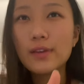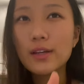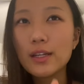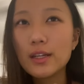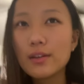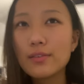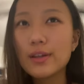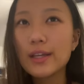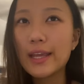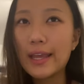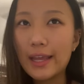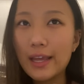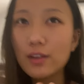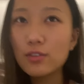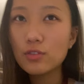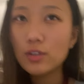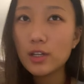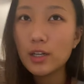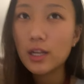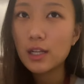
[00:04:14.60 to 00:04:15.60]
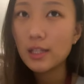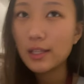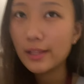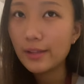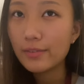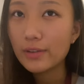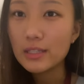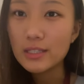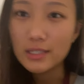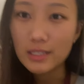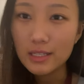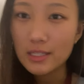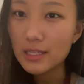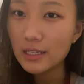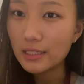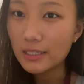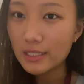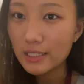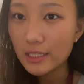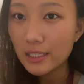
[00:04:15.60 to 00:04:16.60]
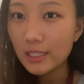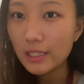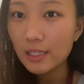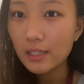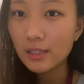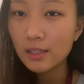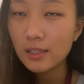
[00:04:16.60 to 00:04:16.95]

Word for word: I, if I can run, I leave at 6.18.